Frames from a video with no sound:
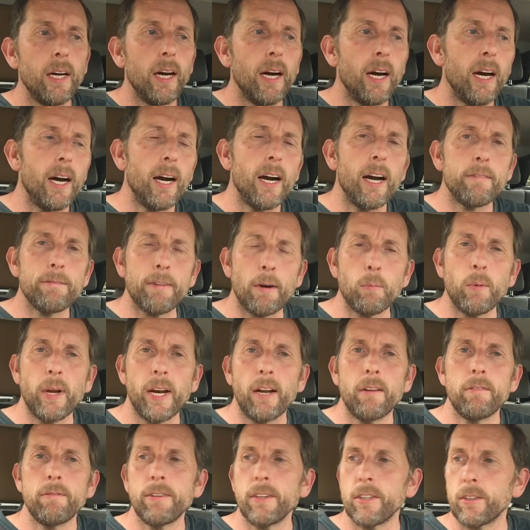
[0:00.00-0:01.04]
In fact, when
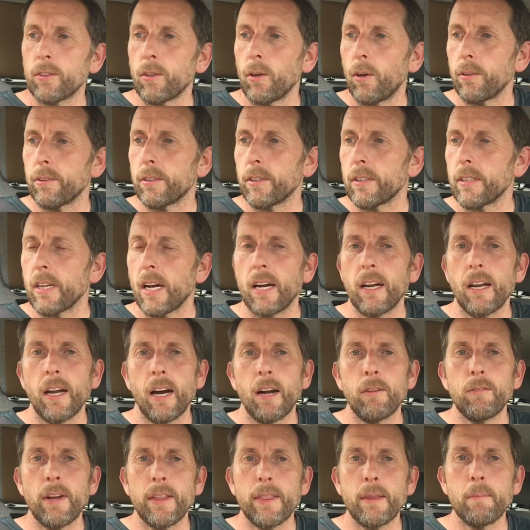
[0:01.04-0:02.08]
I first got it,
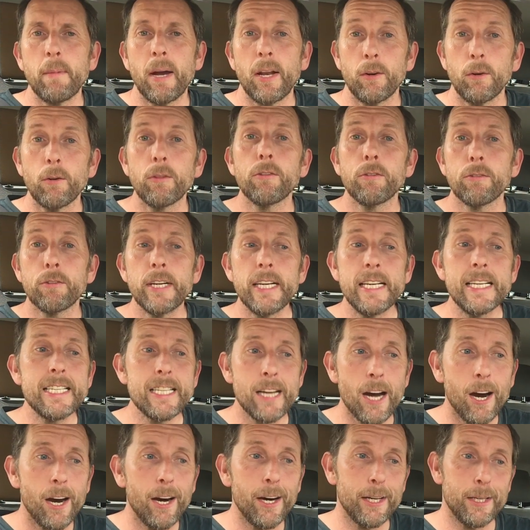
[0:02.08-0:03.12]
I read the manual 3
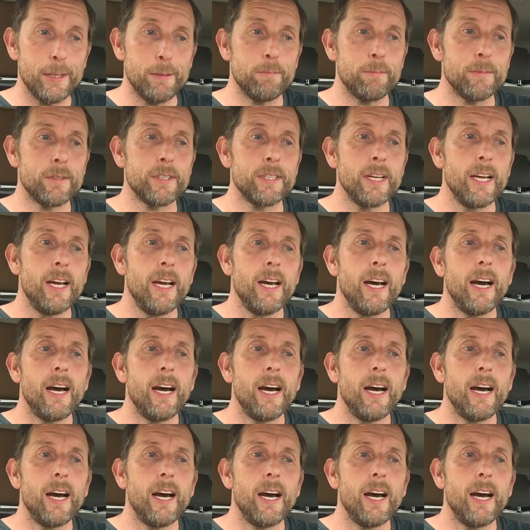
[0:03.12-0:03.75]
times